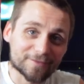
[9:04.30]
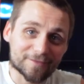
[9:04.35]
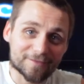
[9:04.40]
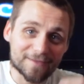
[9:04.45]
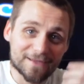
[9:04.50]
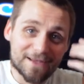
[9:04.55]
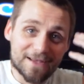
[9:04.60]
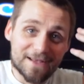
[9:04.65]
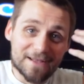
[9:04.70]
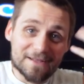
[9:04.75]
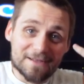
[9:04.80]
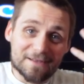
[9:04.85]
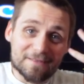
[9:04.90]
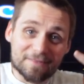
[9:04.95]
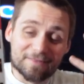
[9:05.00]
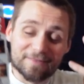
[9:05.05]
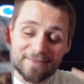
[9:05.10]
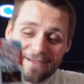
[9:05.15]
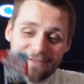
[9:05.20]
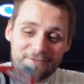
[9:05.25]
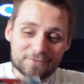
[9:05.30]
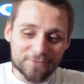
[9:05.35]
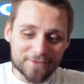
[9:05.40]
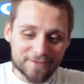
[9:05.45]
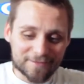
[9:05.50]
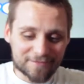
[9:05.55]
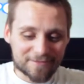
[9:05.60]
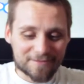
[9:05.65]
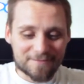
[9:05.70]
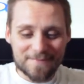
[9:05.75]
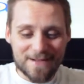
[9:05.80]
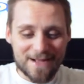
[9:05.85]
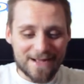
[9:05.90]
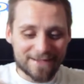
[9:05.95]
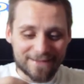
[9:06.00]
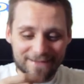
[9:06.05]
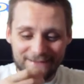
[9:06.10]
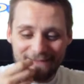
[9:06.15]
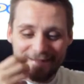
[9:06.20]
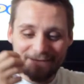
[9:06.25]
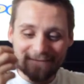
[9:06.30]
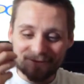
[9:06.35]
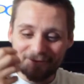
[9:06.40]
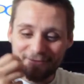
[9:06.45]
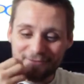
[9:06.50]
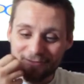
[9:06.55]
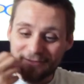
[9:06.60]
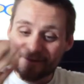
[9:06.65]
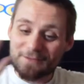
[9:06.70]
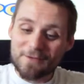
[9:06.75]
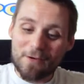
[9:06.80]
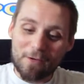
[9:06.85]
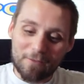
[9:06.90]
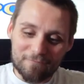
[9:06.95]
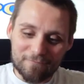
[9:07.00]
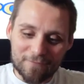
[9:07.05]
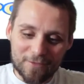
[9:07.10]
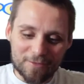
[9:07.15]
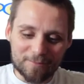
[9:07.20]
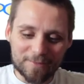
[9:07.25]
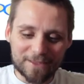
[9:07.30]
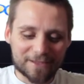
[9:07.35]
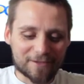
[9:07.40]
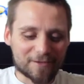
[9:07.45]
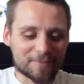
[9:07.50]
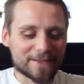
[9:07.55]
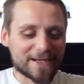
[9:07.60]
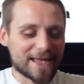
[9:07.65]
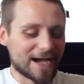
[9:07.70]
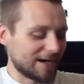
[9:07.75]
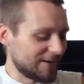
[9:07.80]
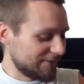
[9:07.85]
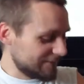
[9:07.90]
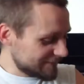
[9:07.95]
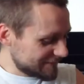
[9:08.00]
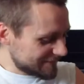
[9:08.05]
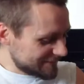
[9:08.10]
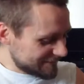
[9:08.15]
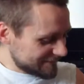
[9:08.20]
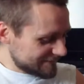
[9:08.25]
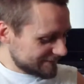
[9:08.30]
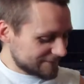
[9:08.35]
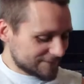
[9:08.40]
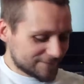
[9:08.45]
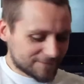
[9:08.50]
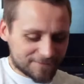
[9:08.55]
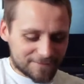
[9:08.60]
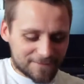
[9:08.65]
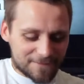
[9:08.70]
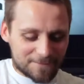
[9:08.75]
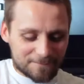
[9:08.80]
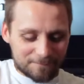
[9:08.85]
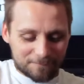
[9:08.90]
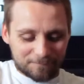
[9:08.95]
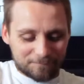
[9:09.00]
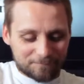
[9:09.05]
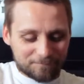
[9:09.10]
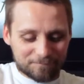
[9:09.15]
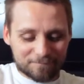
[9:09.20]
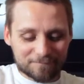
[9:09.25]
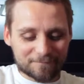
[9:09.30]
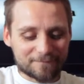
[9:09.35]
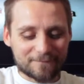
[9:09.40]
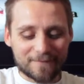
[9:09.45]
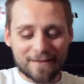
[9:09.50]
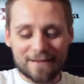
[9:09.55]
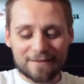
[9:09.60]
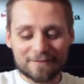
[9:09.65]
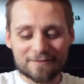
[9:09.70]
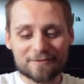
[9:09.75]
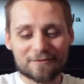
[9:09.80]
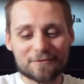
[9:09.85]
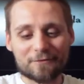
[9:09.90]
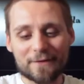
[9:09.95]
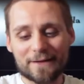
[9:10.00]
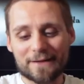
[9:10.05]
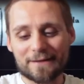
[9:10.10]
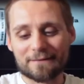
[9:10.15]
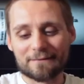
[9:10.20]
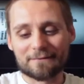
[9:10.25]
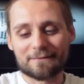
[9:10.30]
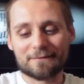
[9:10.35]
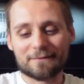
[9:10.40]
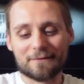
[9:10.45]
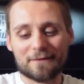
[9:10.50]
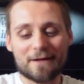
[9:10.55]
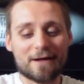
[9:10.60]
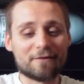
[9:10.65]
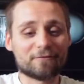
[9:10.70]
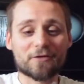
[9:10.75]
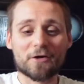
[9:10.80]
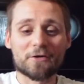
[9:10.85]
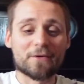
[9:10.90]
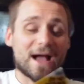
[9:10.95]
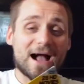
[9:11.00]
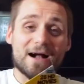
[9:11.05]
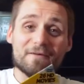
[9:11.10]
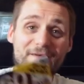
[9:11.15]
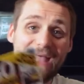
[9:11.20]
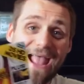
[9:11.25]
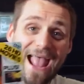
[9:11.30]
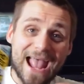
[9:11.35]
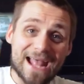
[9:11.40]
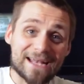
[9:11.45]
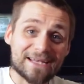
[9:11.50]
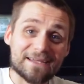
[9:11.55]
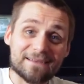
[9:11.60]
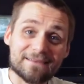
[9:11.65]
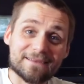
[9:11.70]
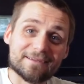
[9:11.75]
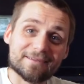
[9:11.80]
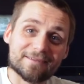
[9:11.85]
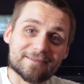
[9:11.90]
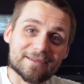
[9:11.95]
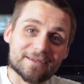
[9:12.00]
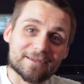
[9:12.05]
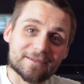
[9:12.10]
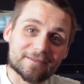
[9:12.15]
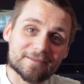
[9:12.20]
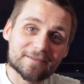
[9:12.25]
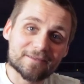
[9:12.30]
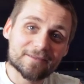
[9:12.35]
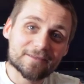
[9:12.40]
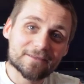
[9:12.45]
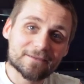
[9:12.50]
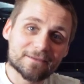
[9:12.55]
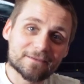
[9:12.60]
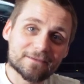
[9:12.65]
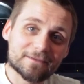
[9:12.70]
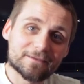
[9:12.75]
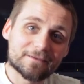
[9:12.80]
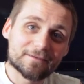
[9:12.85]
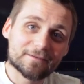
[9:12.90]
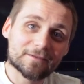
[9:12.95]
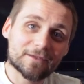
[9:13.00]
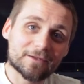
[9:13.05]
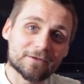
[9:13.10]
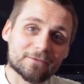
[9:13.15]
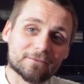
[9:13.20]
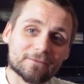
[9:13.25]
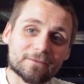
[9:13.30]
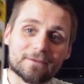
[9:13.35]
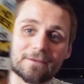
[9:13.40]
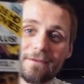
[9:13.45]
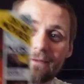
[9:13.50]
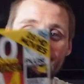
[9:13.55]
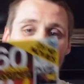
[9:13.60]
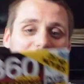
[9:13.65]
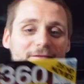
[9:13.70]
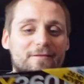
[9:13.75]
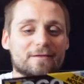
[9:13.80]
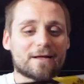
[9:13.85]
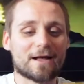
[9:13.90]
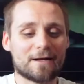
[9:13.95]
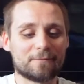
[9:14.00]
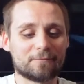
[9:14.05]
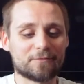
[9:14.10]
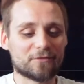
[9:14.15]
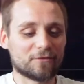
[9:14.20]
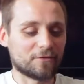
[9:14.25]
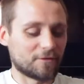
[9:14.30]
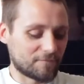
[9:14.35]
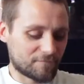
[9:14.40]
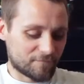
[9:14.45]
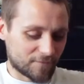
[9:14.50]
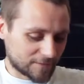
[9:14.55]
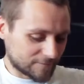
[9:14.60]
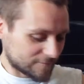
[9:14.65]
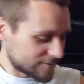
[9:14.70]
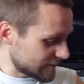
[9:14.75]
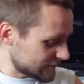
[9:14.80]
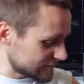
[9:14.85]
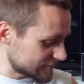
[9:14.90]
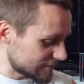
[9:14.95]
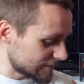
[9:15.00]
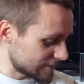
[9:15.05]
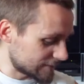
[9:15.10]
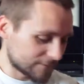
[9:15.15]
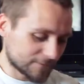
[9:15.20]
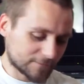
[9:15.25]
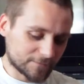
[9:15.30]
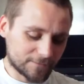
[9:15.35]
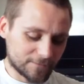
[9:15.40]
just things registered in my head, uh, they're just not verbally coming out. Um, yeah, it's great. Like, I don't have any of these discs, so it's absolutely fantastic.